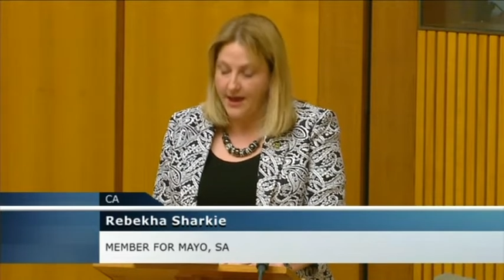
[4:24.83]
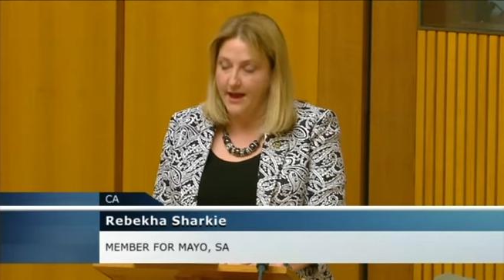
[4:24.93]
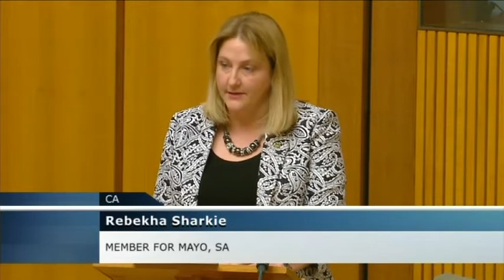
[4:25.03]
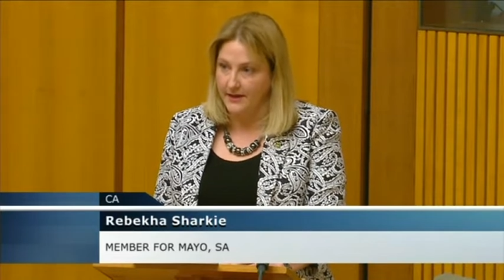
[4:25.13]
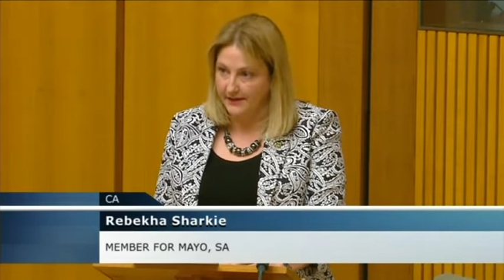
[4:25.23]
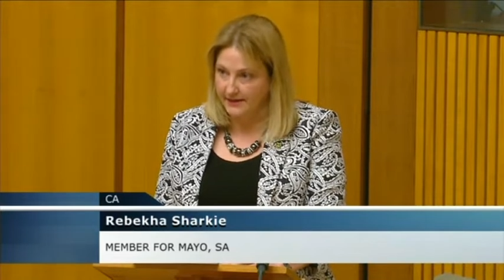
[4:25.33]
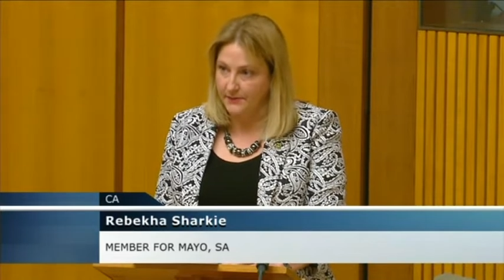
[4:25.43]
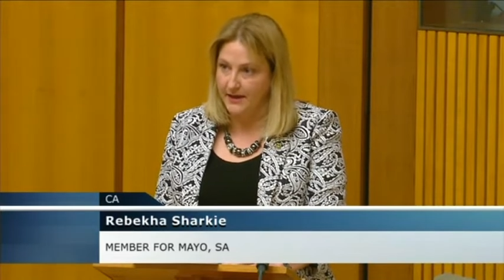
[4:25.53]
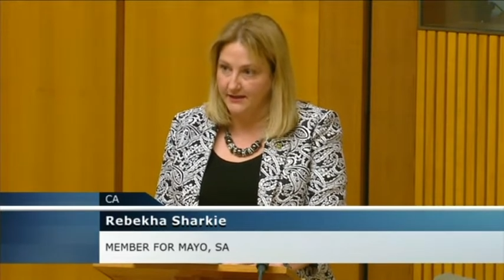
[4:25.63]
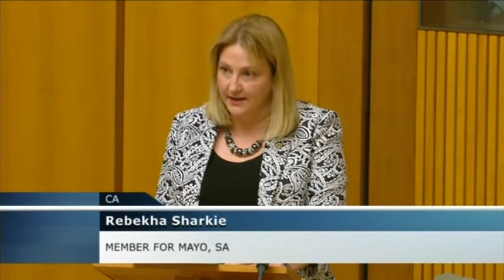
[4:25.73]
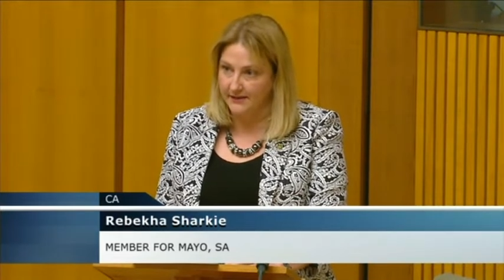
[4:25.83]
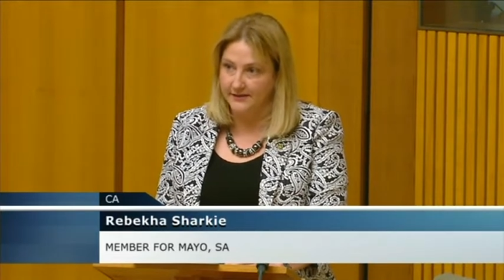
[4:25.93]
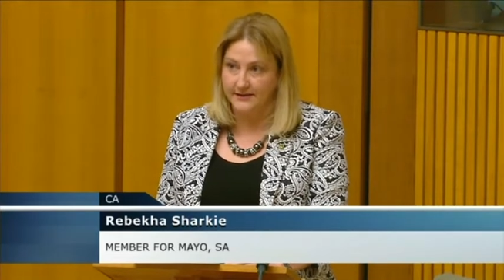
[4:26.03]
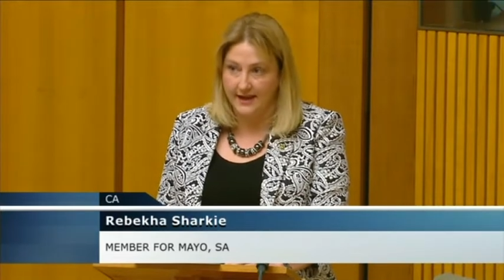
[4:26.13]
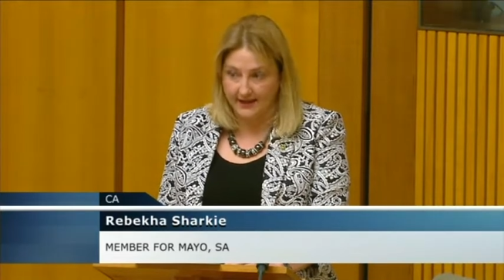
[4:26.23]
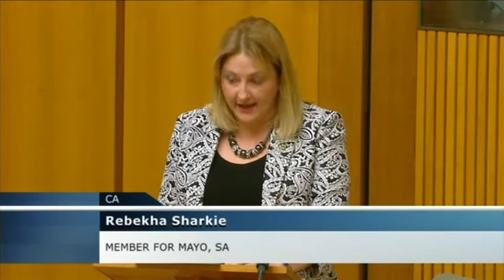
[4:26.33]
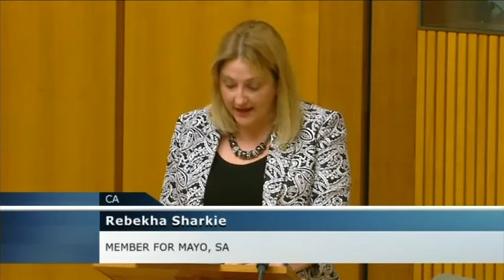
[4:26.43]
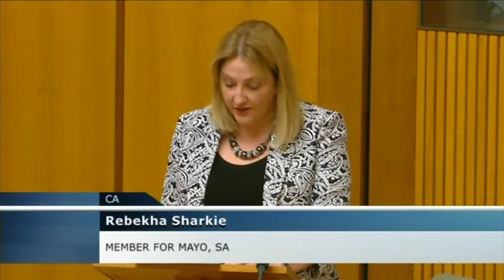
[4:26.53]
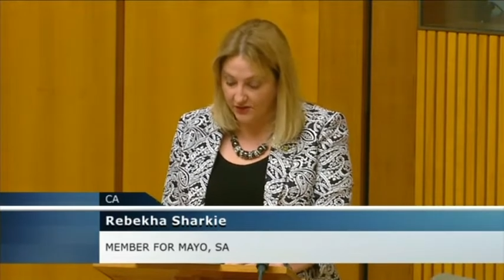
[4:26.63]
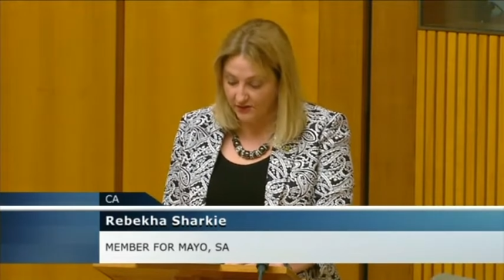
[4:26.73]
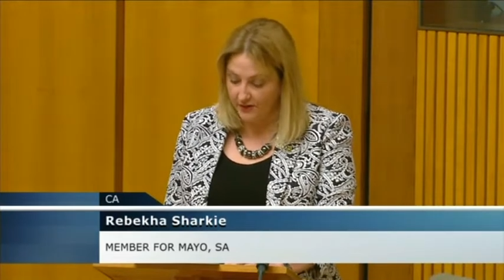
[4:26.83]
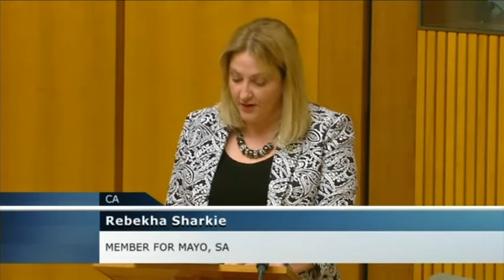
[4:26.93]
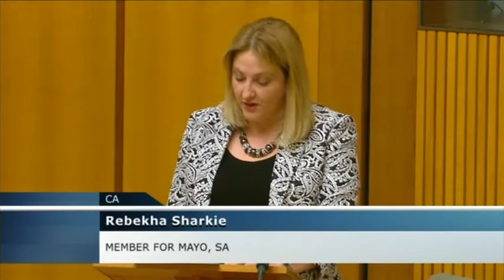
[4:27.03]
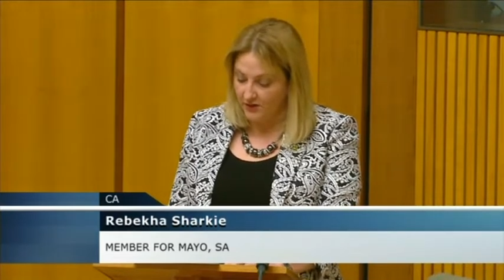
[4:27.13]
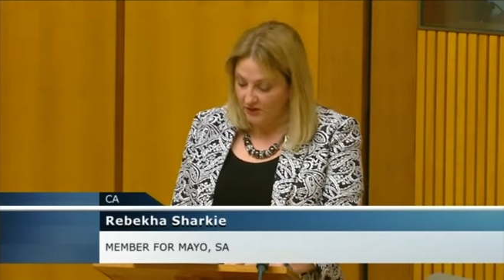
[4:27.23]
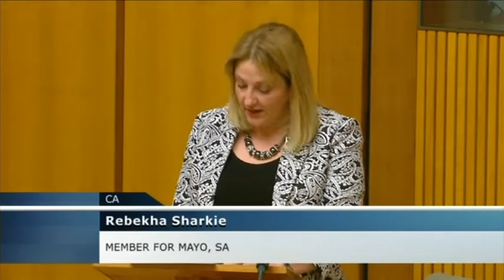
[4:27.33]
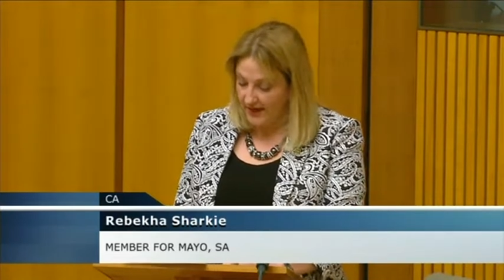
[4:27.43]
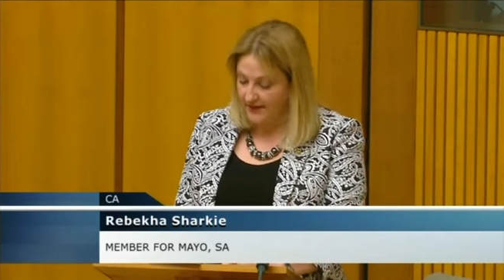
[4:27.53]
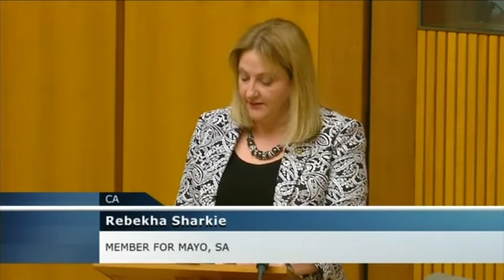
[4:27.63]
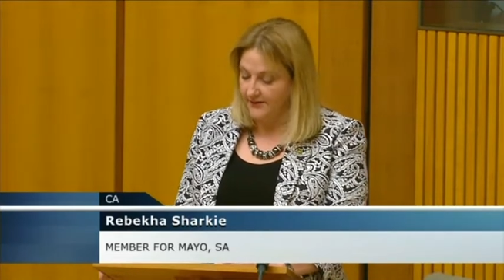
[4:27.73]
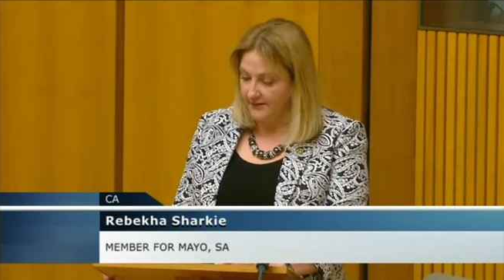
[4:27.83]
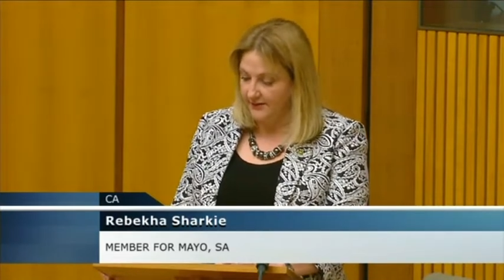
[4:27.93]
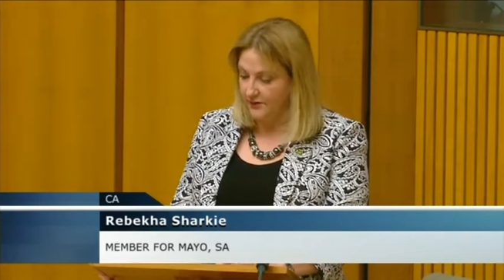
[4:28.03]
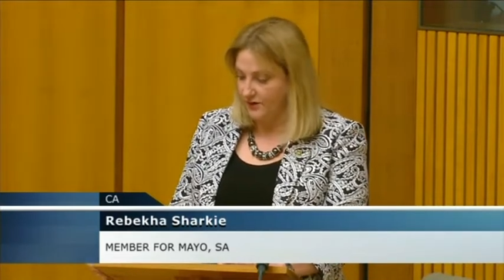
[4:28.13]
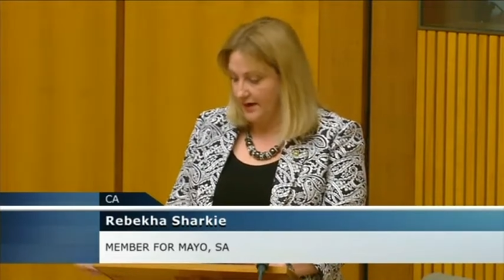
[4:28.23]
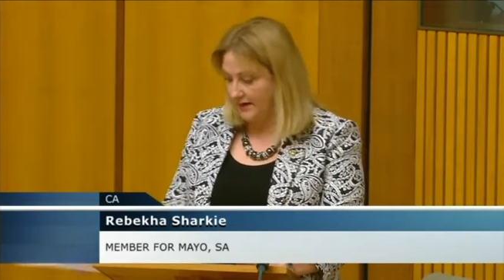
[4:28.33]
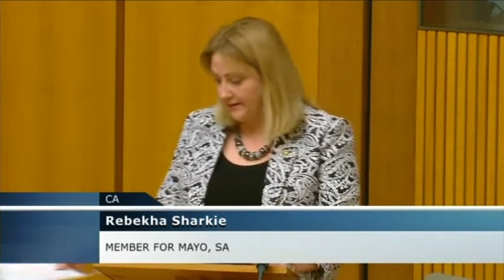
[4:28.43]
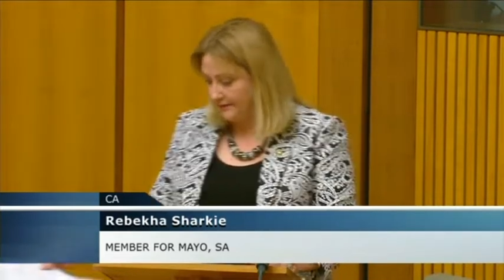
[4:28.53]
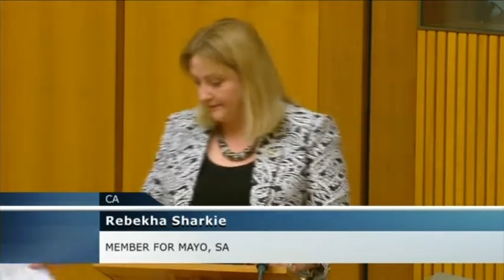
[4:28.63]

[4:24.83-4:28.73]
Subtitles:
and they expect us to take action to end this trade.